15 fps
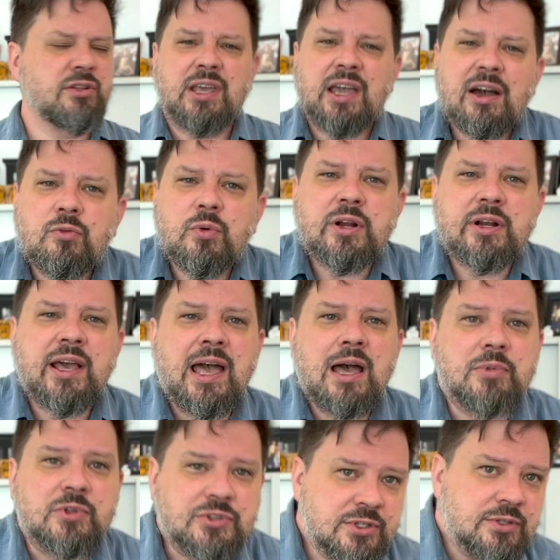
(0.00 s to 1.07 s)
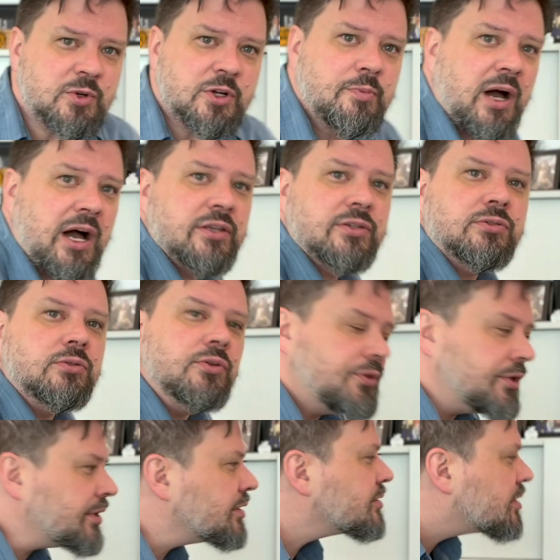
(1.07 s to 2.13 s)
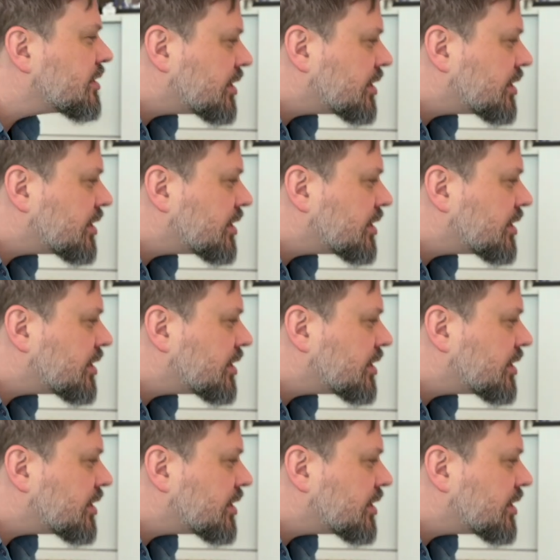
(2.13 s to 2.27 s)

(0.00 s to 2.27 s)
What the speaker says: have weird habits, weird postural things?